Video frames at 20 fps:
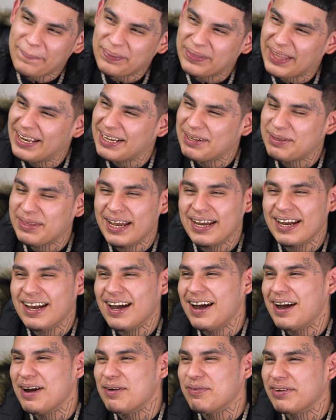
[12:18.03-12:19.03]
Thank
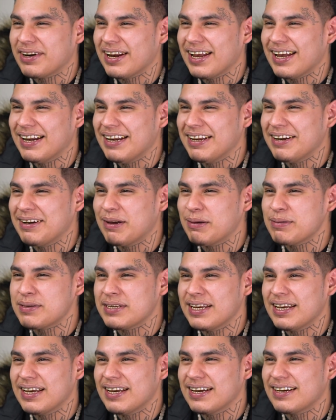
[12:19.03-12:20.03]
God for that. You know what I'm
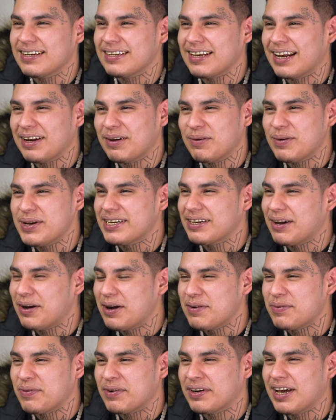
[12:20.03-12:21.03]
saying? Because I know it's
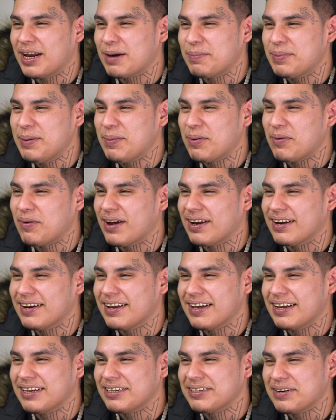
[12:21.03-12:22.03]
hard for a lot of people right
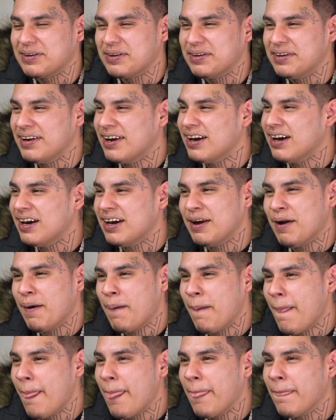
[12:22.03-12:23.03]
now. So,
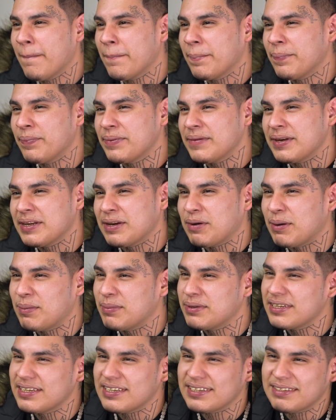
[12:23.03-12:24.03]
I'm
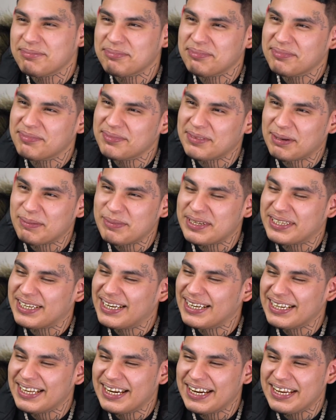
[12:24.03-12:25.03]
just
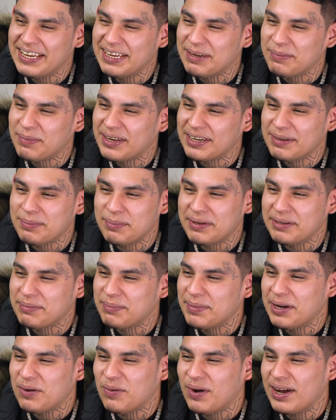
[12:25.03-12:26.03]
getting it in, man, as
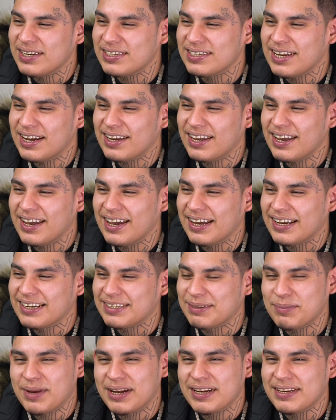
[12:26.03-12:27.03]
many ways as I can. Because
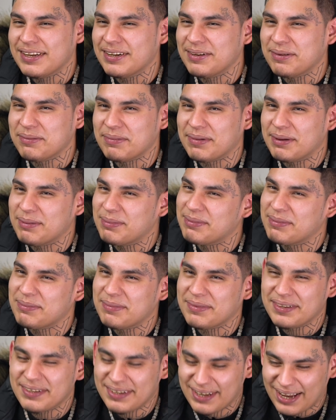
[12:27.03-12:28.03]
I'm not,
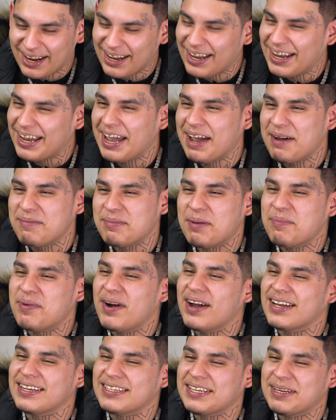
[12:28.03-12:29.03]
I can't have my
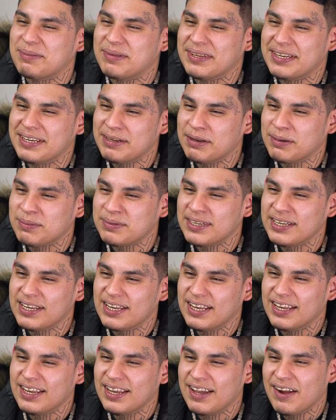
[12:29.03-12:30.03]
pockets empty. You know what I'm saying?